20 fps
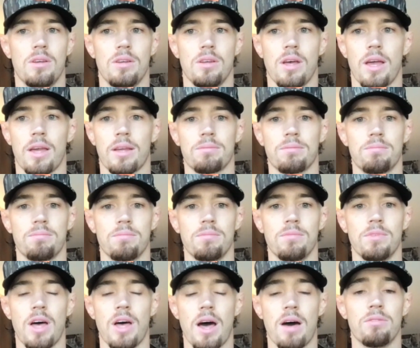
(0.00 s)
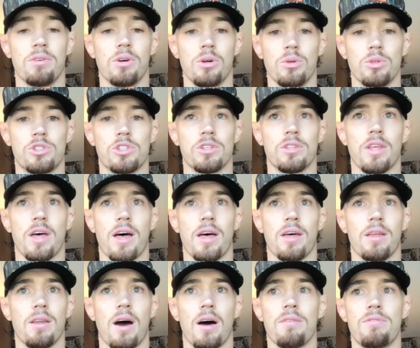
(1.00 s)
like the evolution
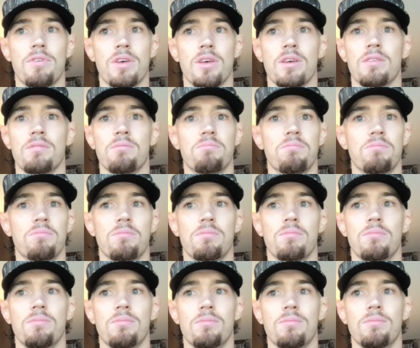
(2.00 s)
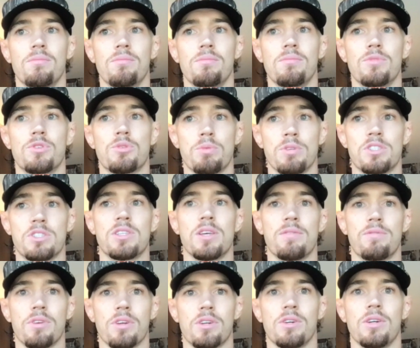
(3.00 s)
that I've hit
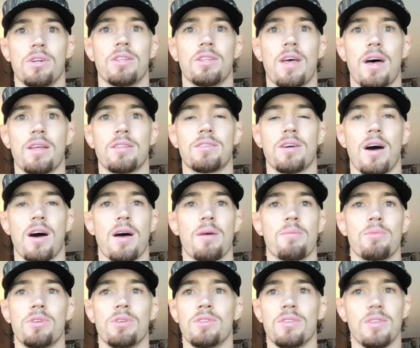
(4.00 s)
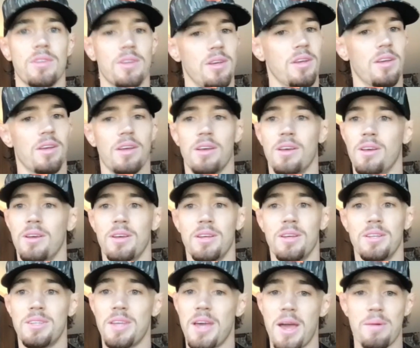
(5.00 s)
specifically in that time. And
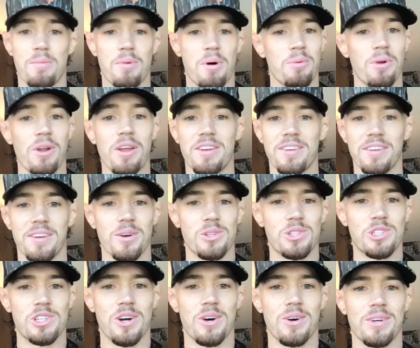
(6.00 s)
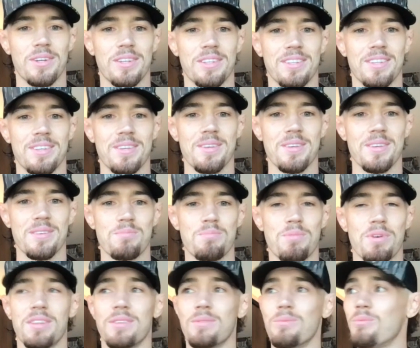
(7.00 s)
damn, I'm ready to go show it.
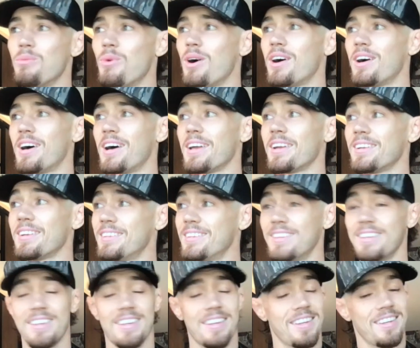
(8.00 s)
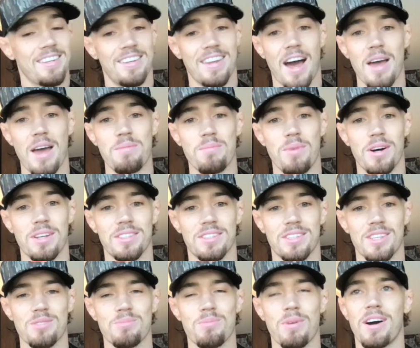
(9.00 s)
Been what, like 9 months
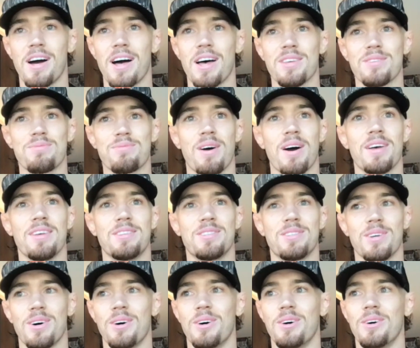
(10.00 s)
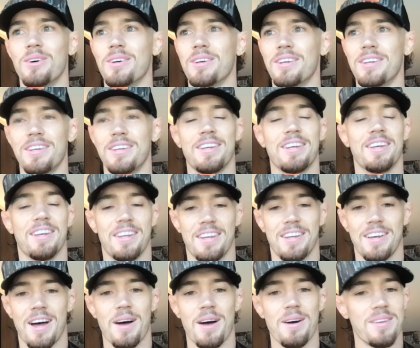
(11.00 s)
since my last fight, so
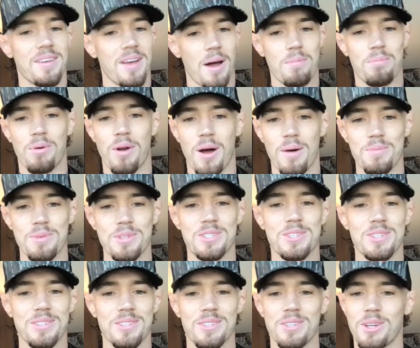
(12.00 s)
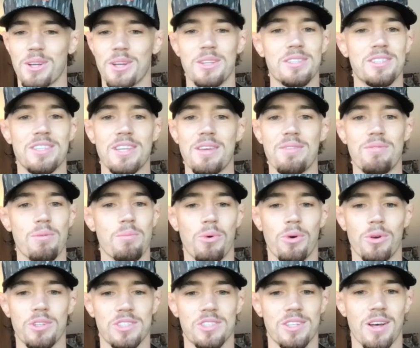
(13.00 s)
I promise you're gonna see even
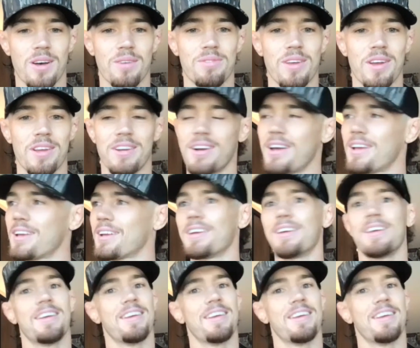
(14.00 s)
more stuff that you're like,